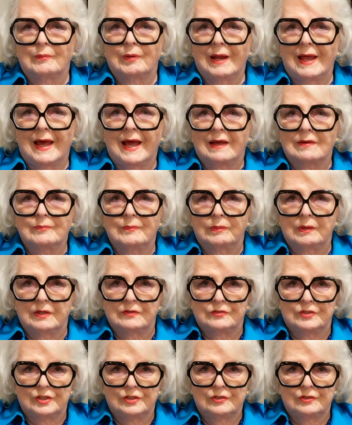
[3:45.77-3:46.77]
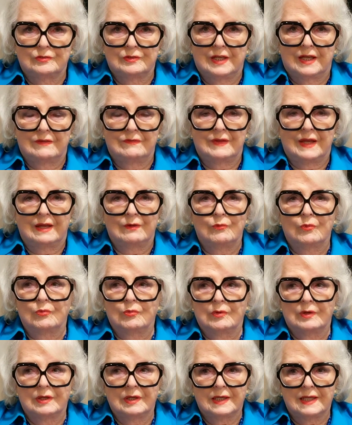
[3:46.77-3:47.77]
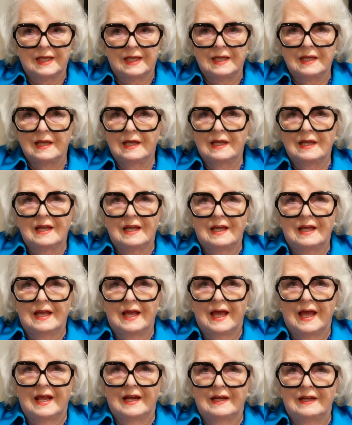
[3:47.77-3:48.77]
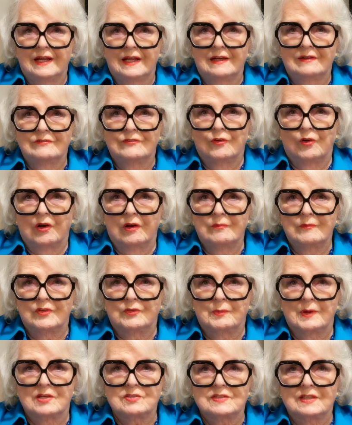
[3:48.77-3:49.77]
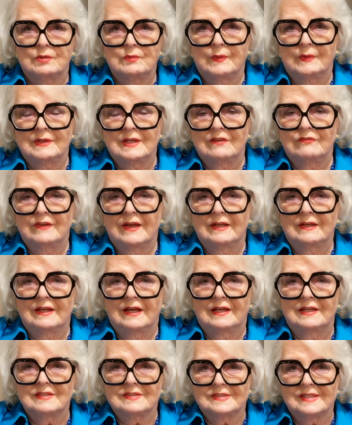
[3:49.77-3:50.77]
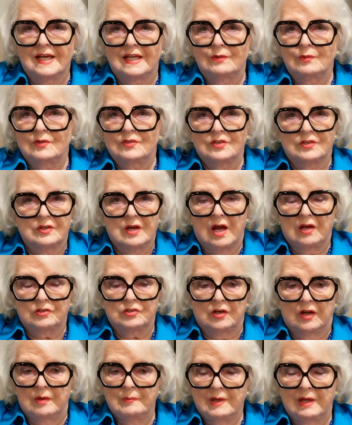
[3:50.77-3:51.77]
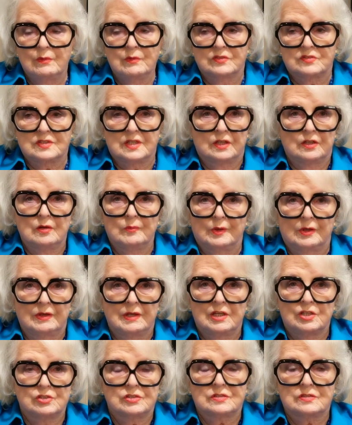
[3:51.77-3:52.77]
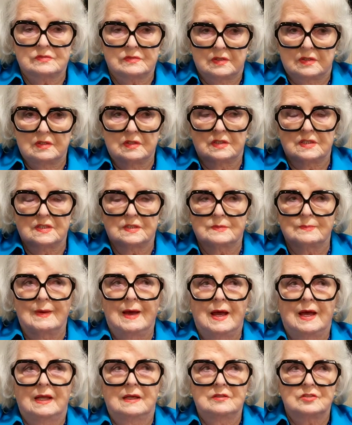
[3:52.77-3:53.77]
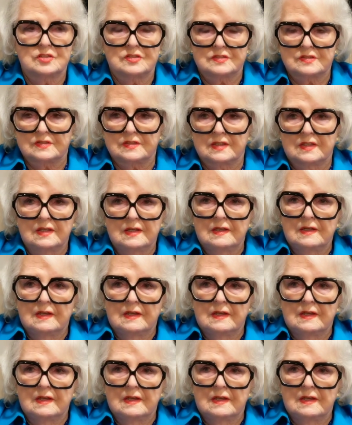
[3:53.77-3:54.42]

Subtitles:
black platoon, and they really had it in for him, especially when they found out his daddy was a doctor. I mean, it was terrible. It just, his mind just...